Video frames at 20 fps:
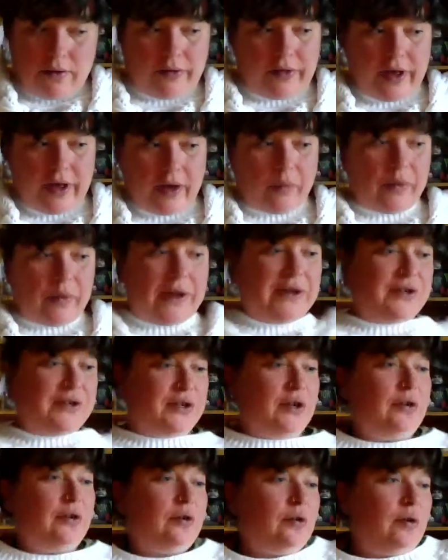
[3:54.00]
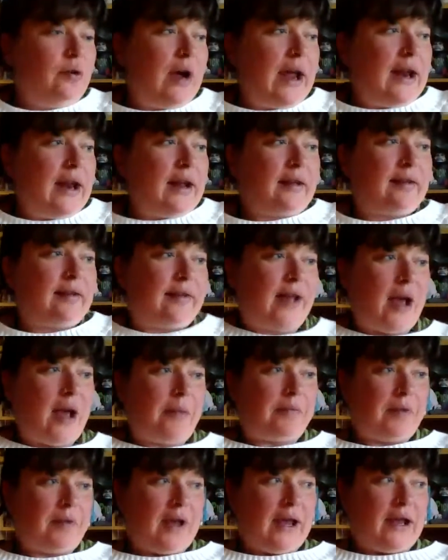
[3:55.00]
that we do and
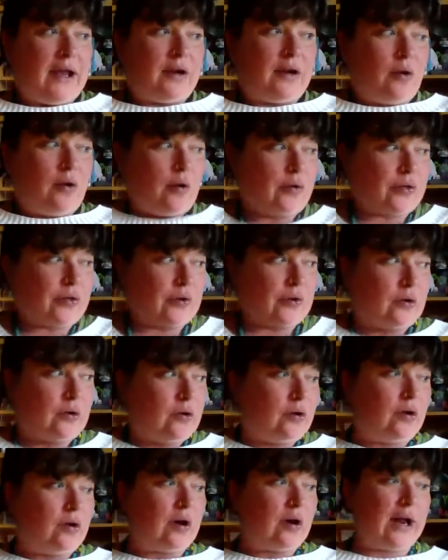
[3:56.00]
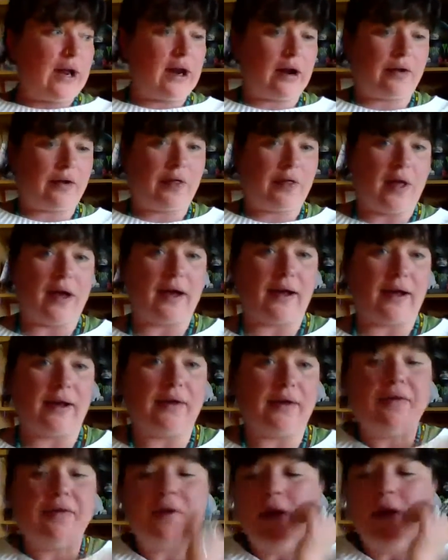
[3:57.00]
accept and go through in our
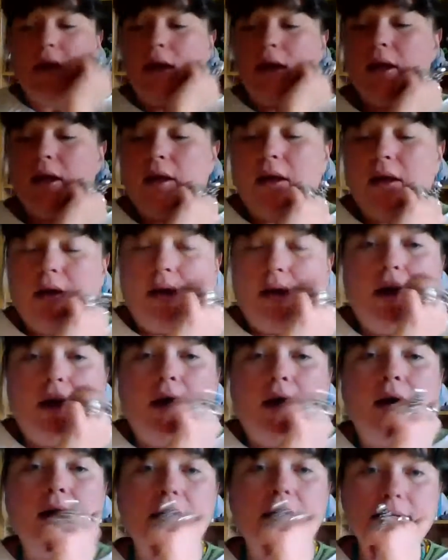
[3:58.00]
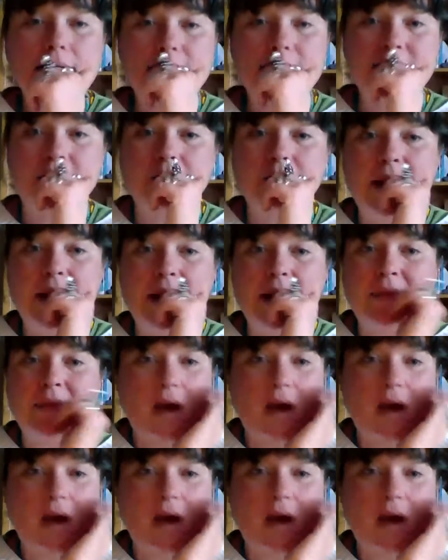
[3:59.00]
lives sometimes